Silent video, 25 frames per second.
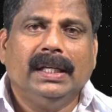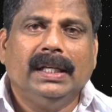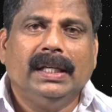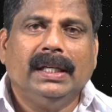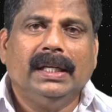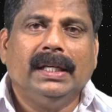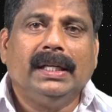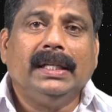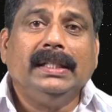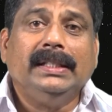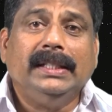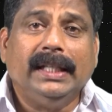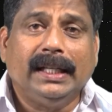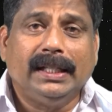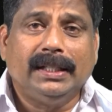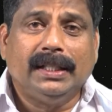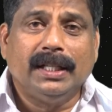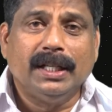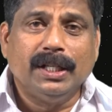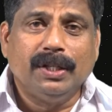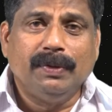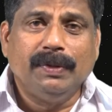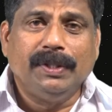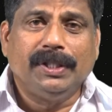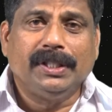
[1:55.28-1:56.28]

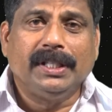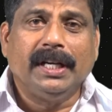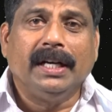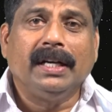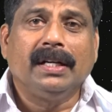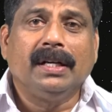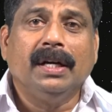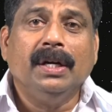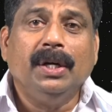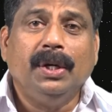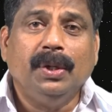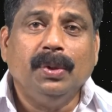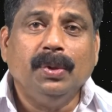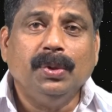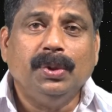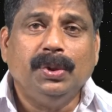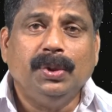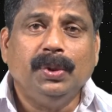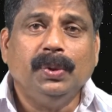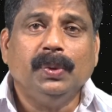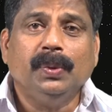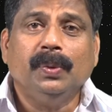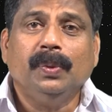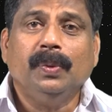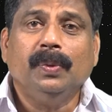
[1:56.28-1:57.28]
rejections which can confuse
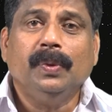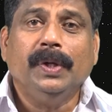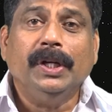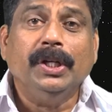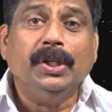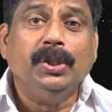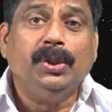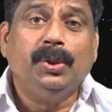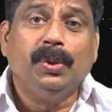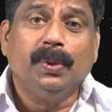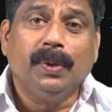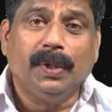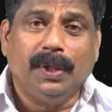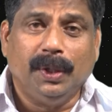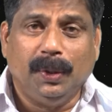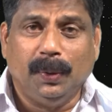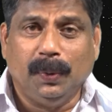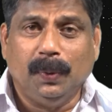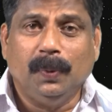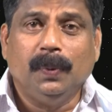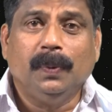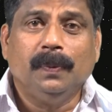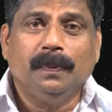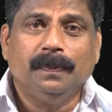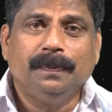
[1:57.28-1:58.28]
you, injure
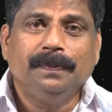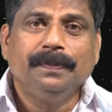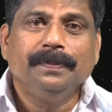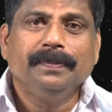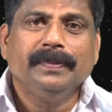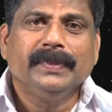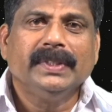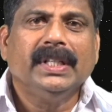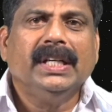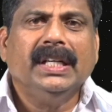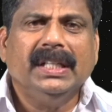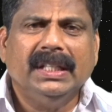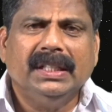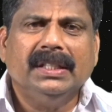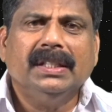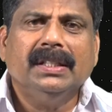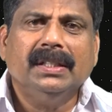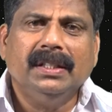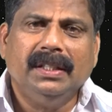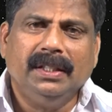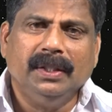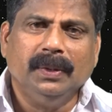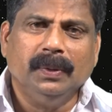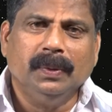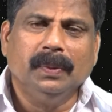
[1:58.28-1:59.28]
you, and
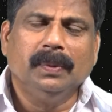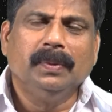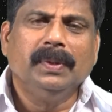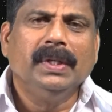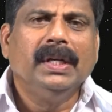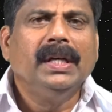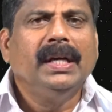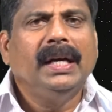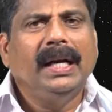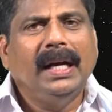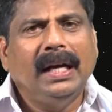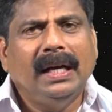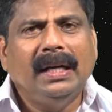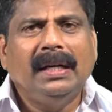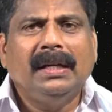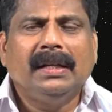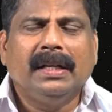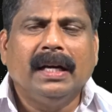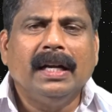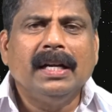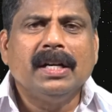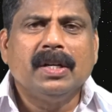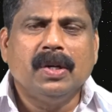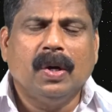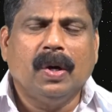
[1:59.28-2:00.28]
hurt you, and
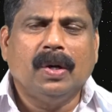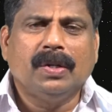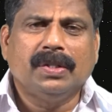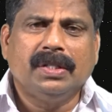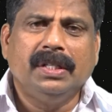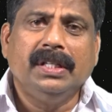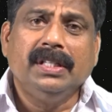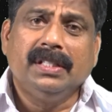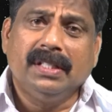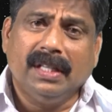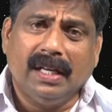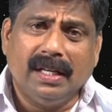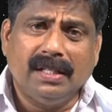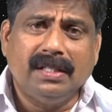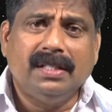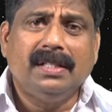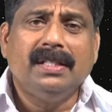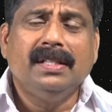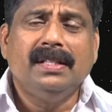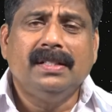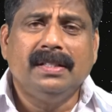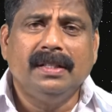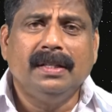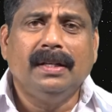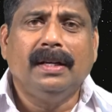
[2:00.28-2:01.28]
can cause
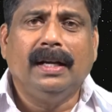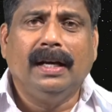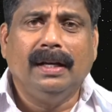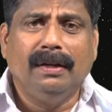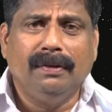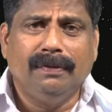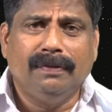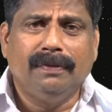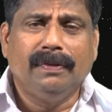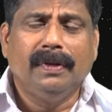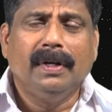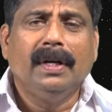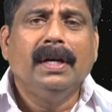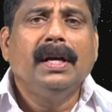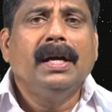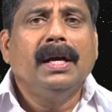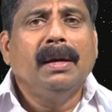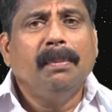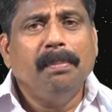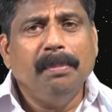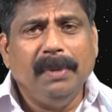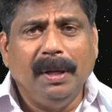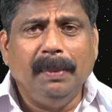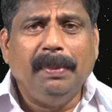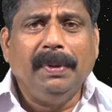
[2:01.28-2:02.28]
disasters in life,
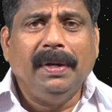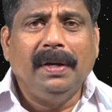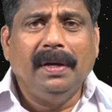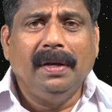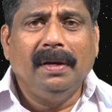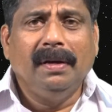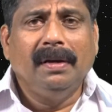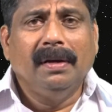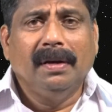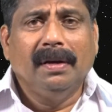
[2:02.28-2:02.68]
maybe